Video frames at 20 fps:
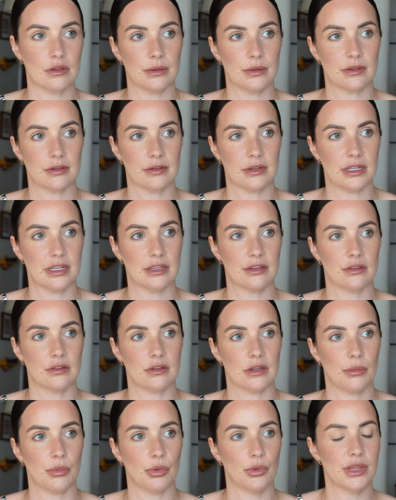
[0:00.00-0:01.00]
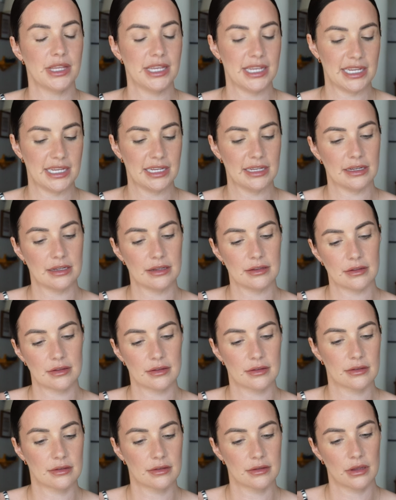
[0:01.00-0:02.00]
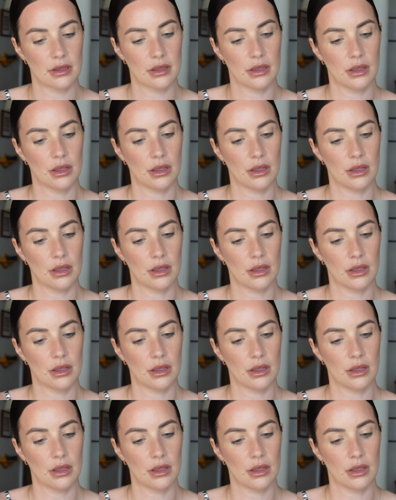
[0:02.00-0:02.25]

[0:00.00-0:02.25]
excited to sample these.